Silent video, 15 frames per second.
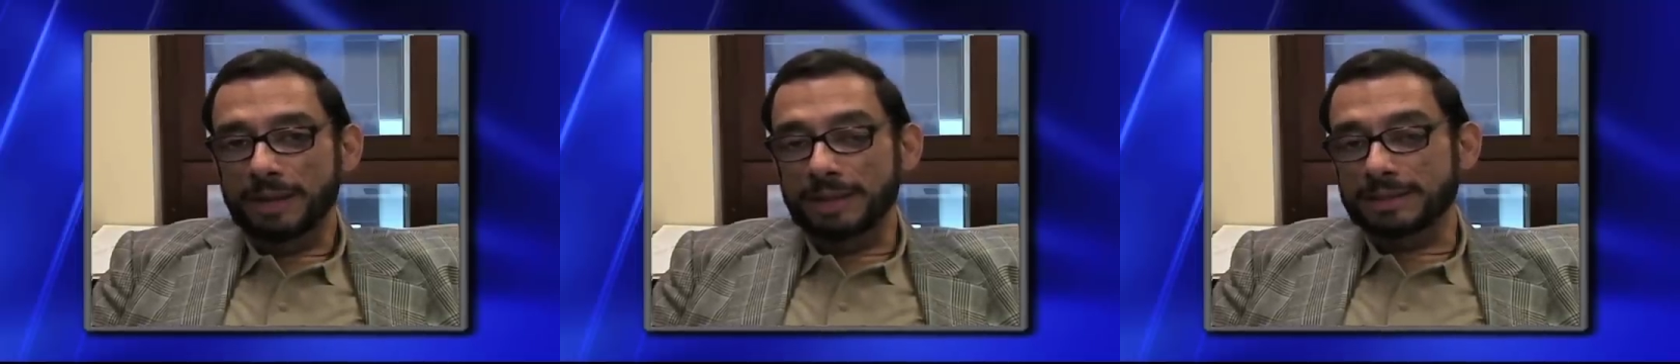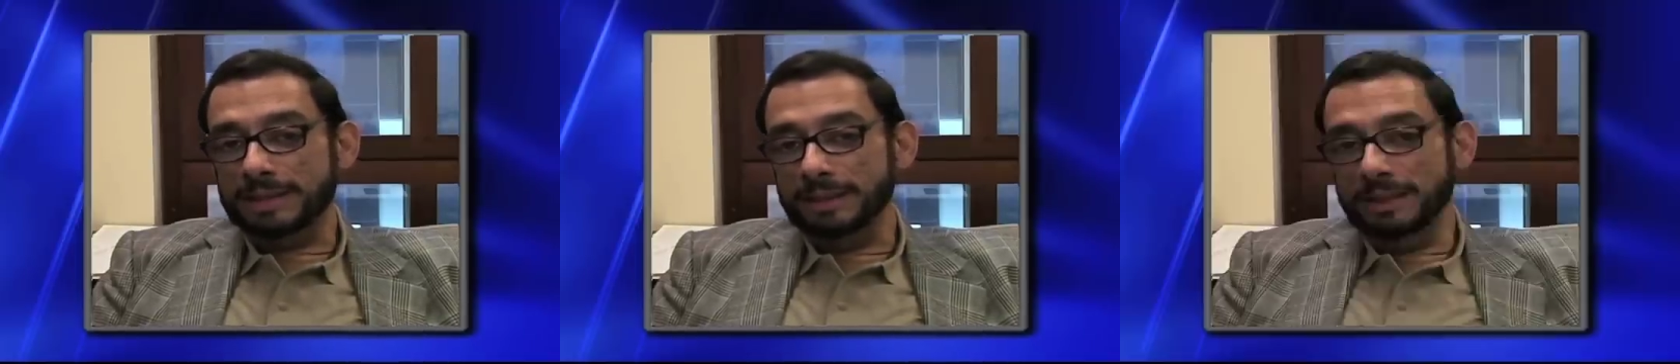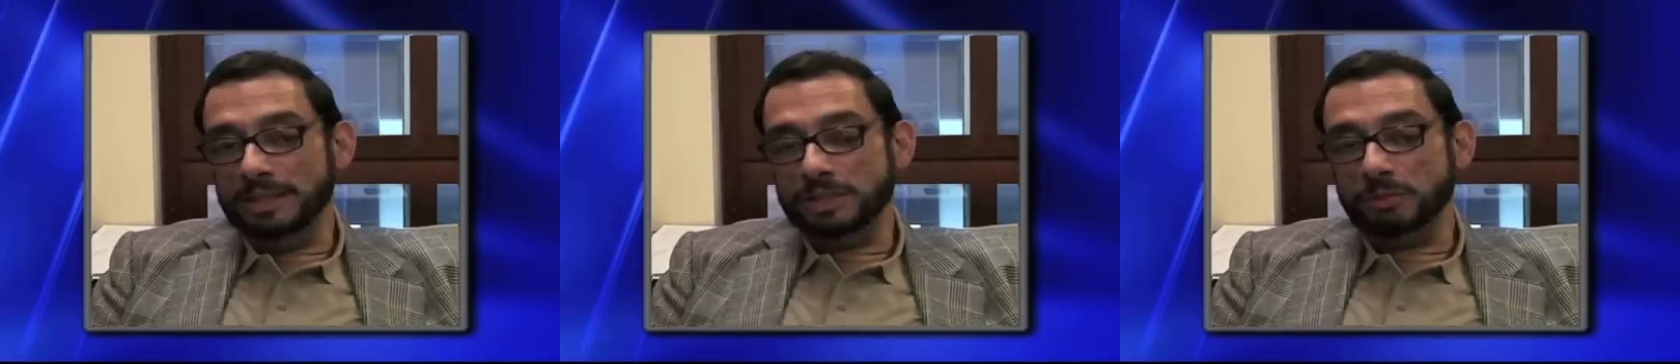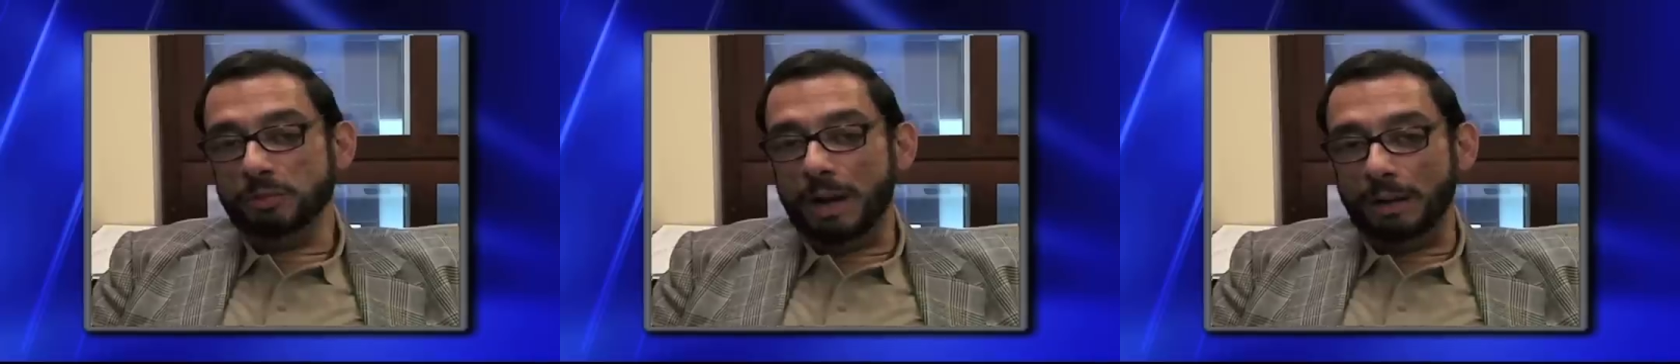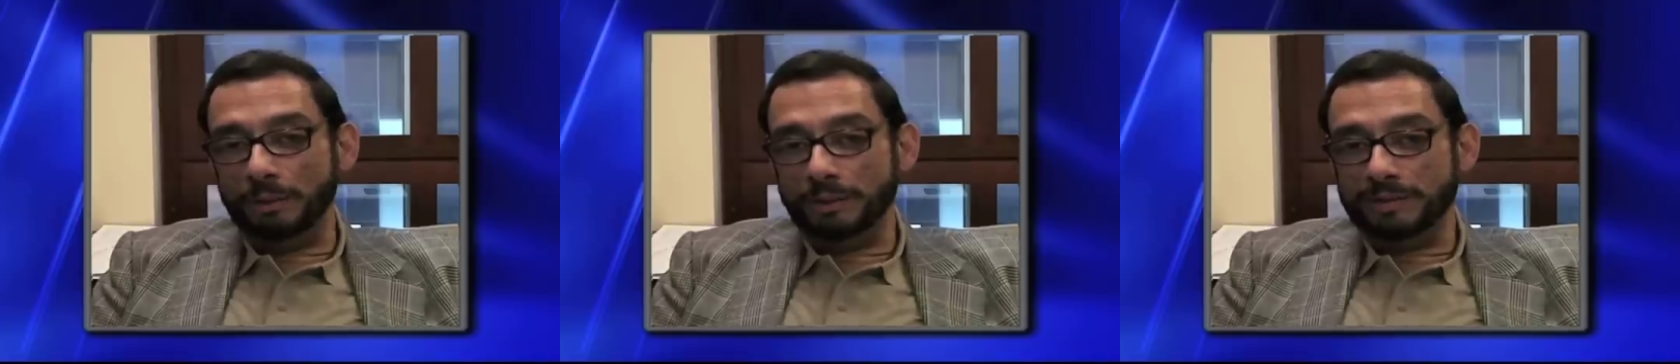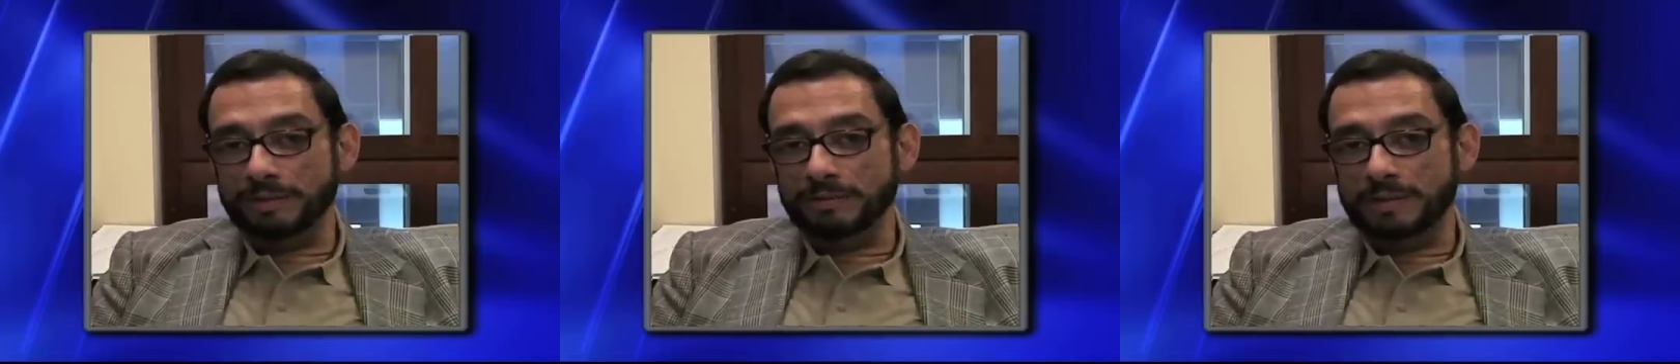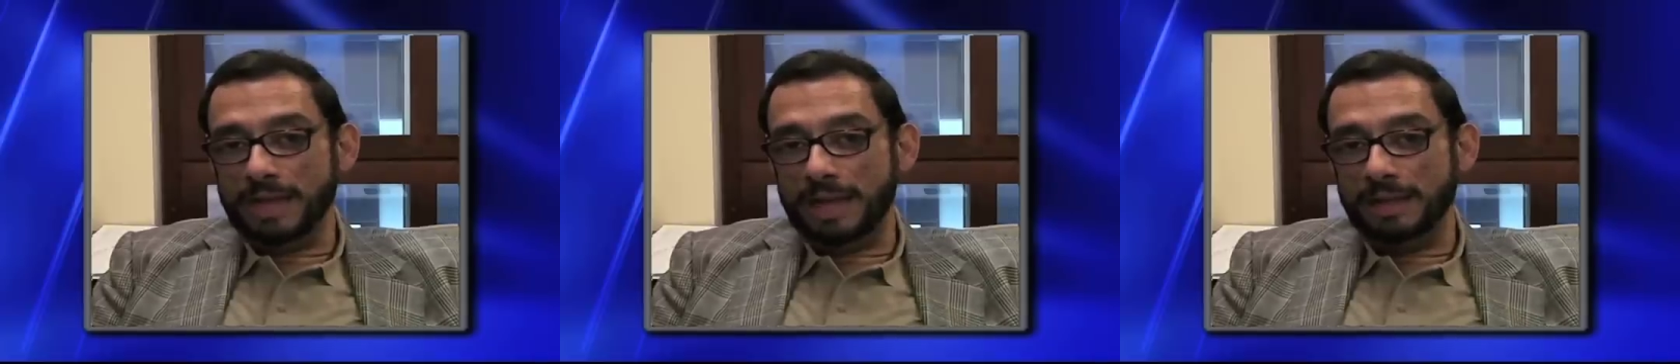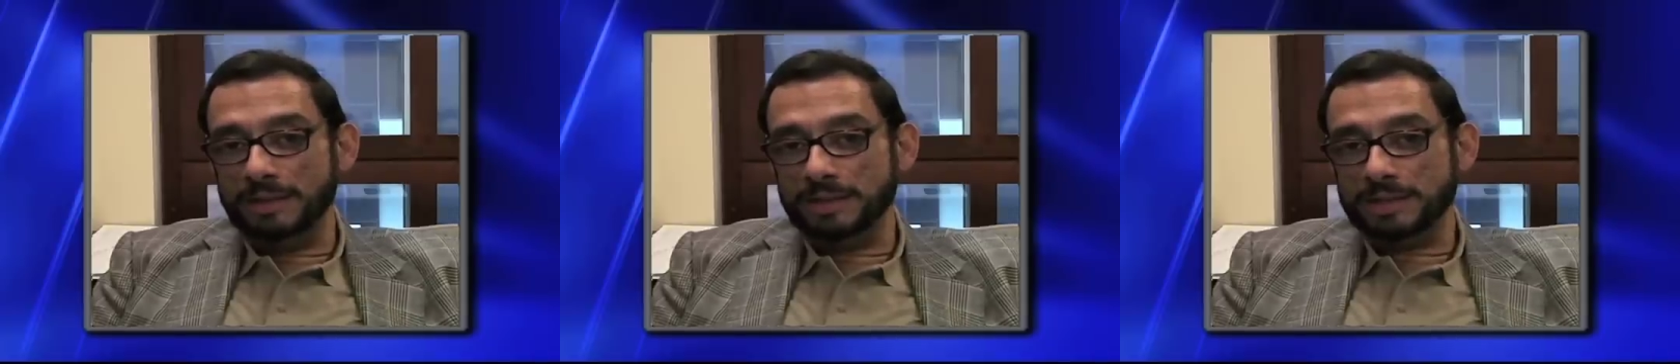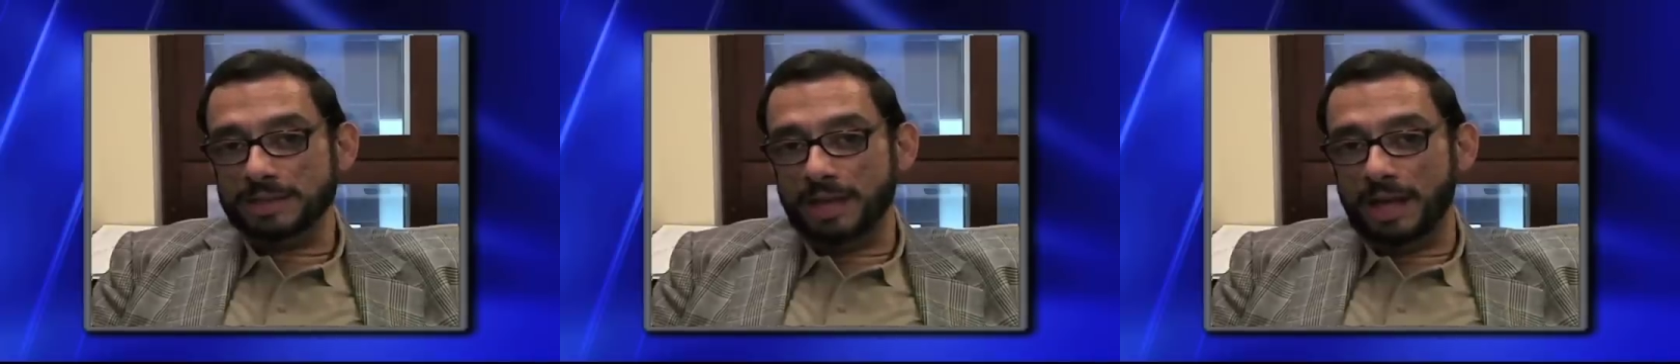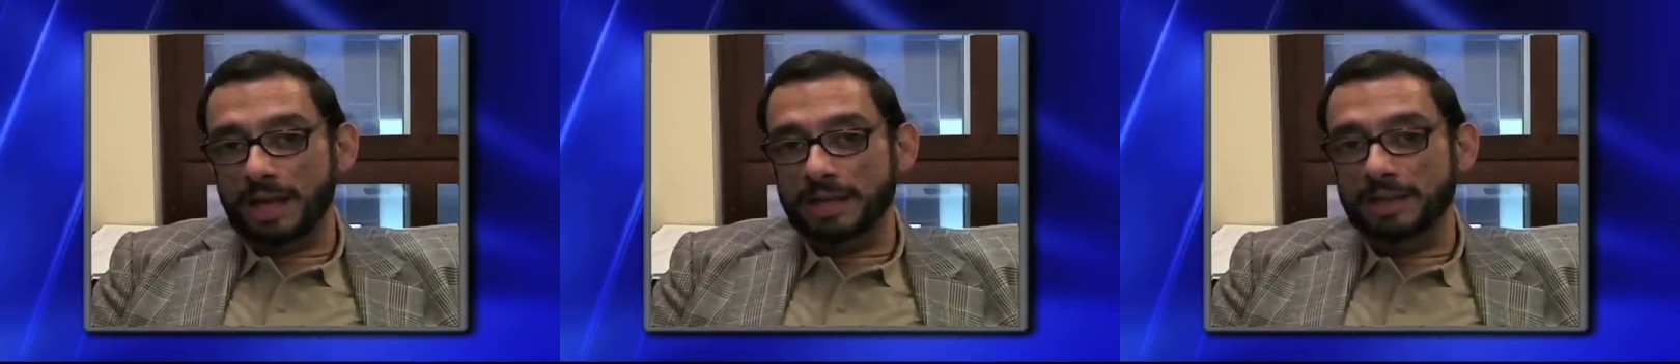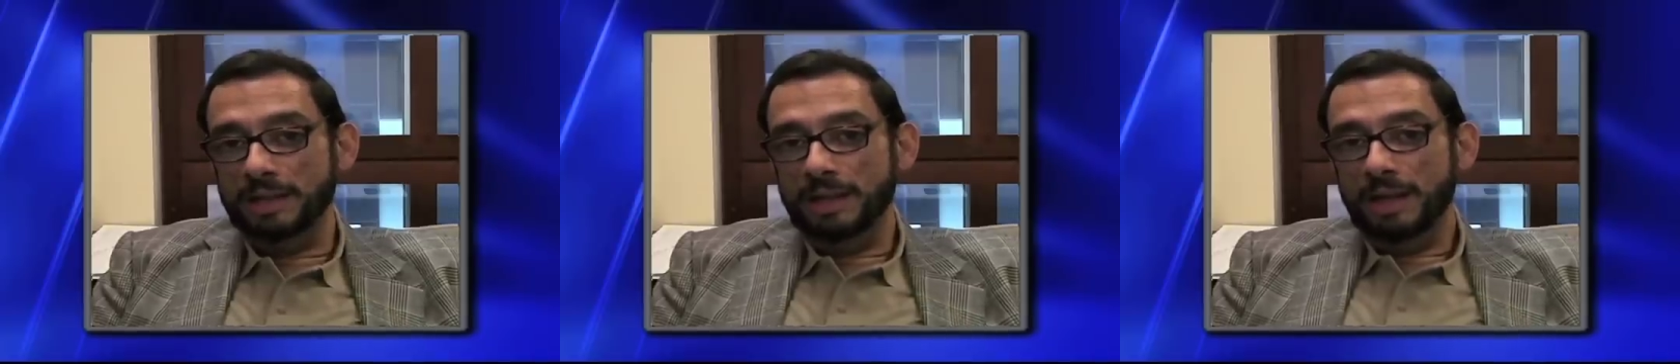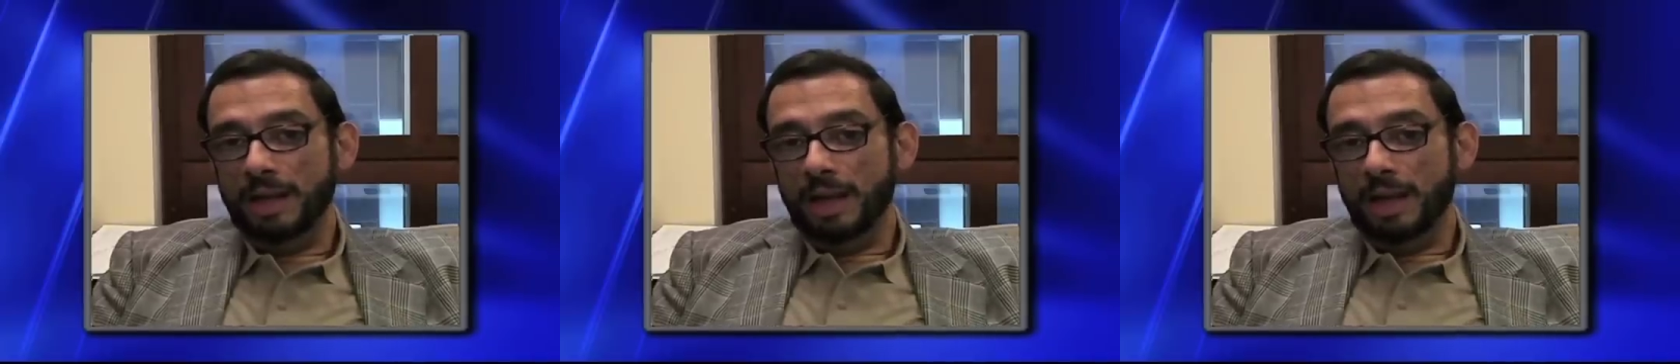it's at least relative day in the sun